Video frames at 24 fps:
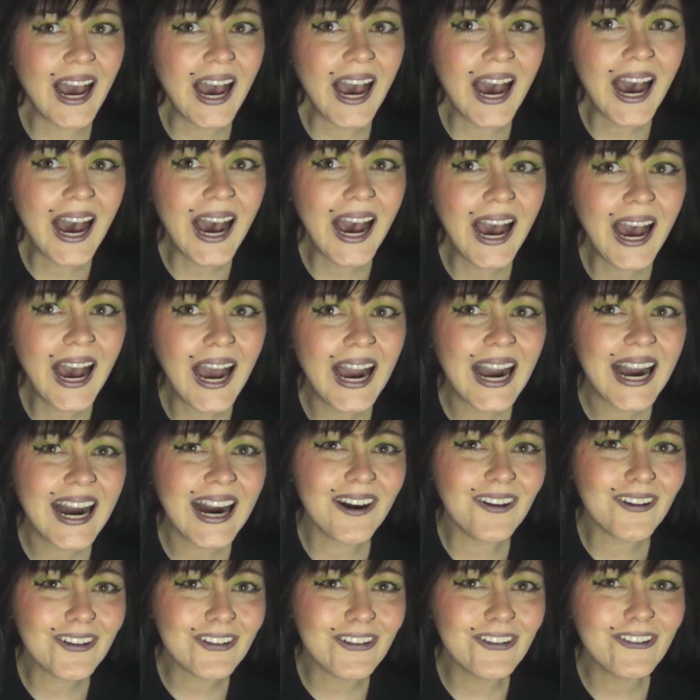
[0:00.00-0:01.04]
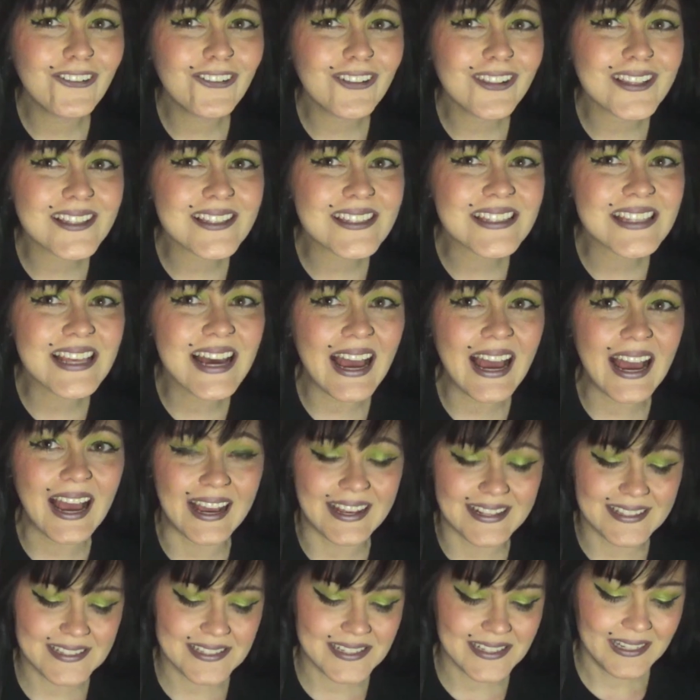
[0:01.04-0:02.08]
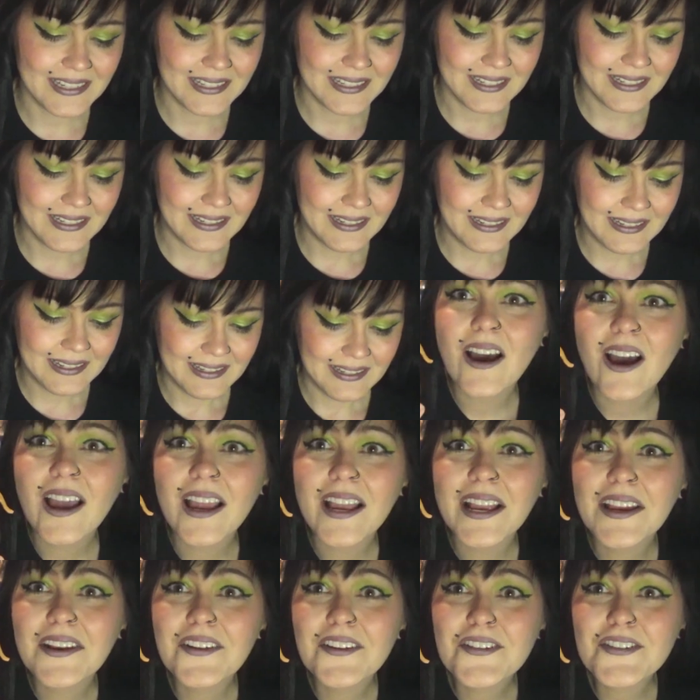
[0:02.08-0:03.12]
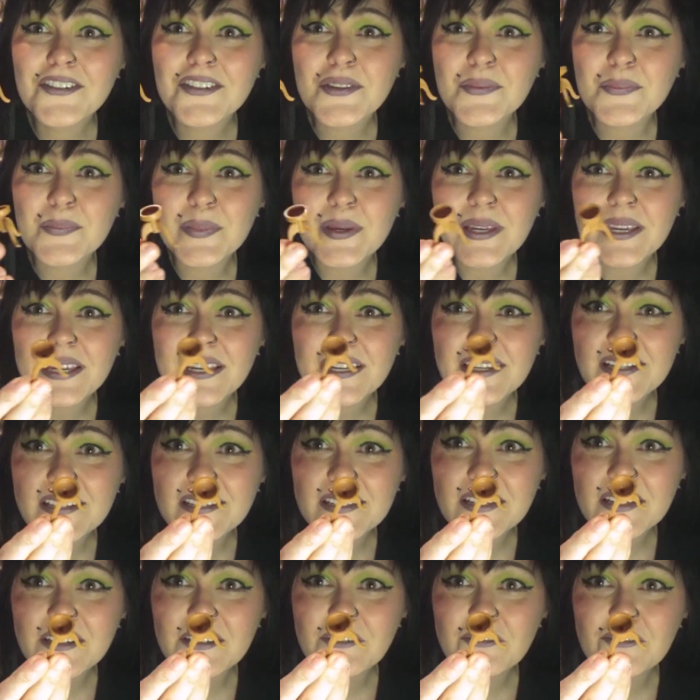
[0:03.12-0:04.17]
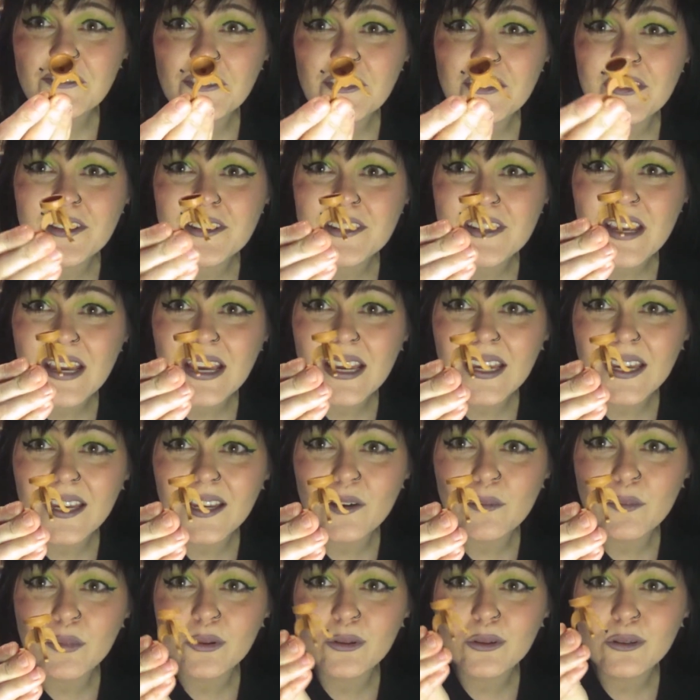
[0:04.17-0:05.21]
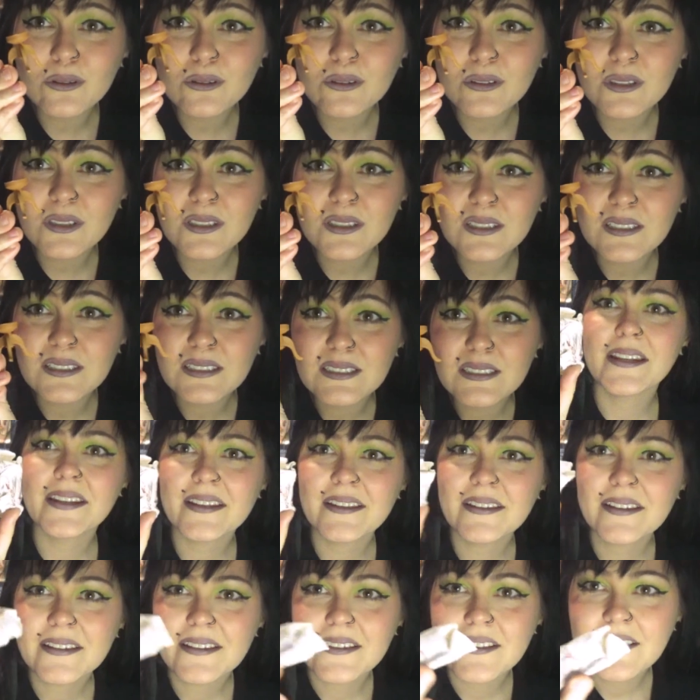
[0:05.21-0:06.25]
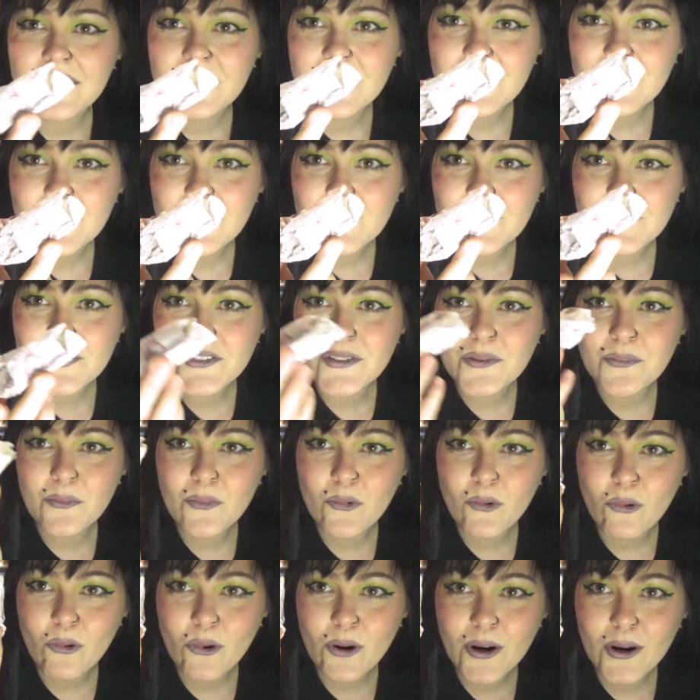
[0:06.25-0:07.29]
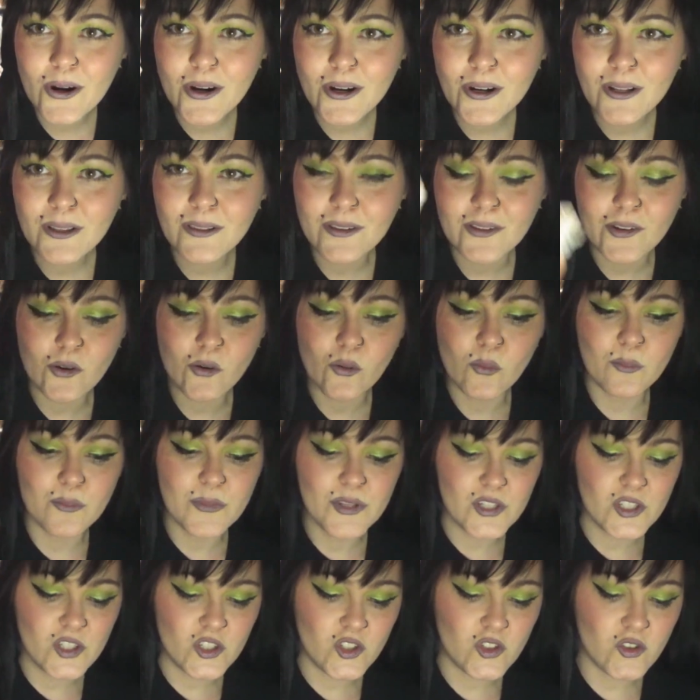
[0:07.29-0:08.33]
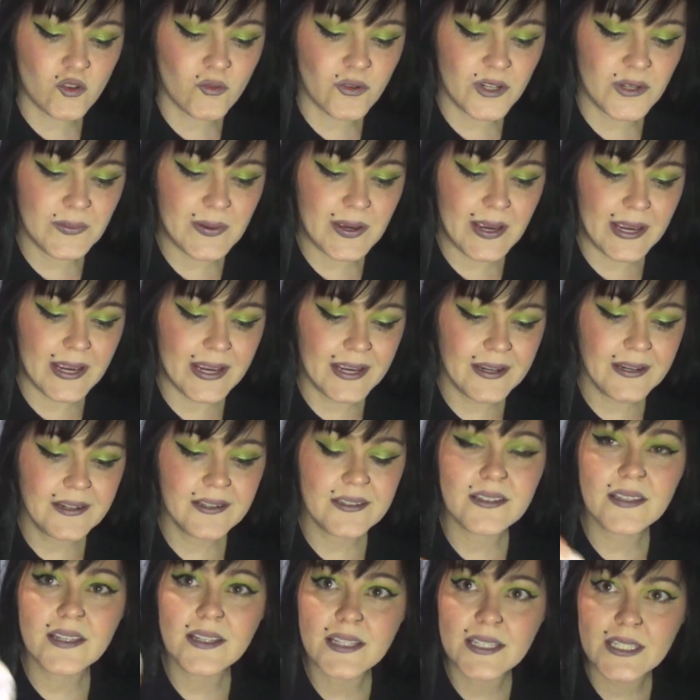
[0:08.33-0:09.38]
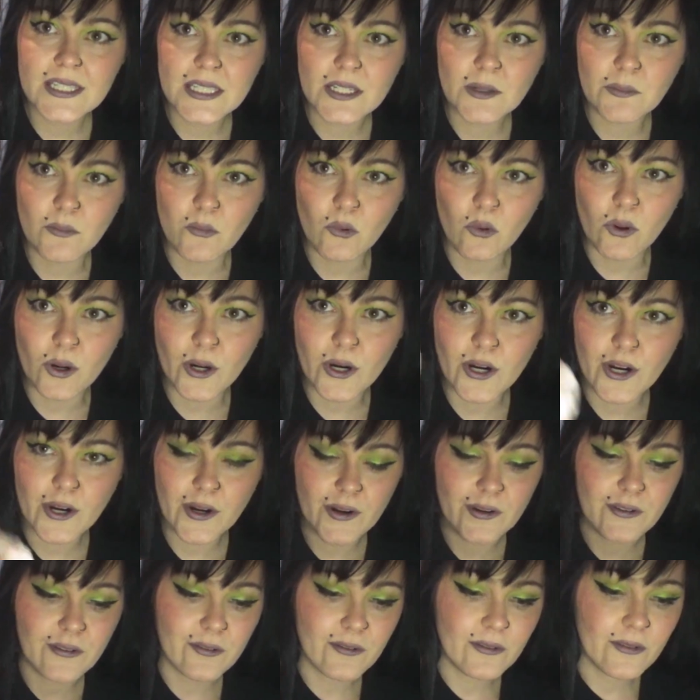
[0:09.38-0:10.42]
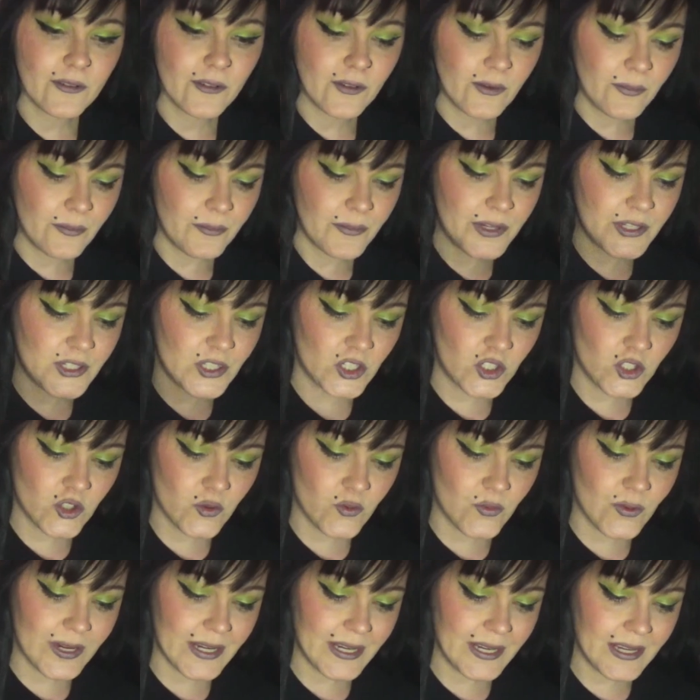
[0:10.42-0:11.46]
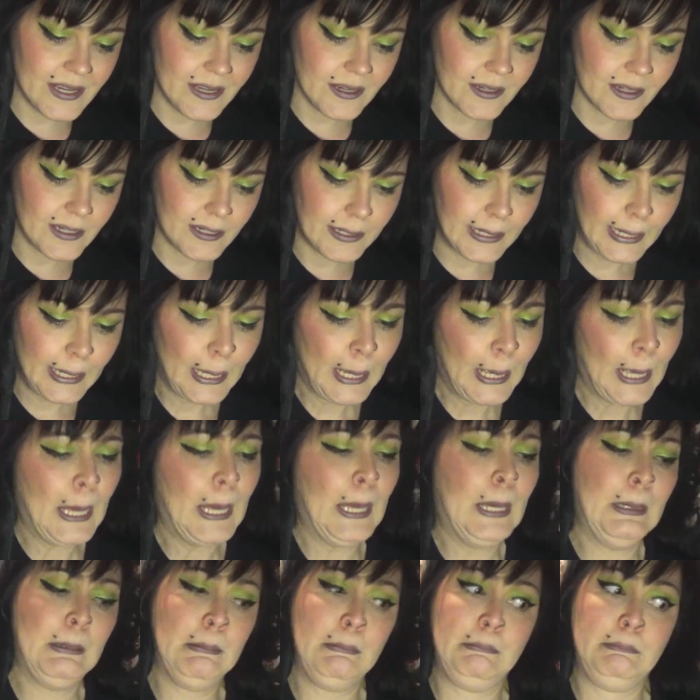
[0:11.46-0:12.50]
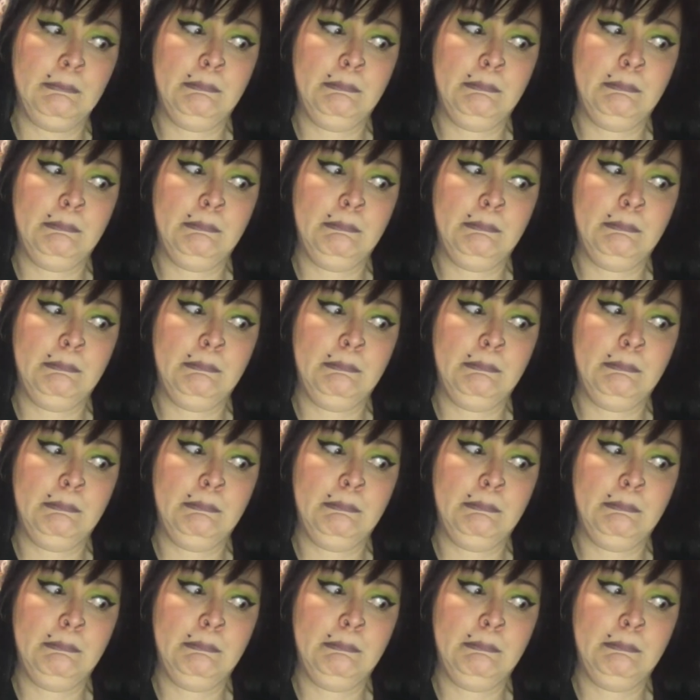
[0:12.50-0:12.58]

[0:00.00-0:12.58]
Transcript: How cool is that? Here's the piece of the table. There's more little mystery bags, some more mystery. And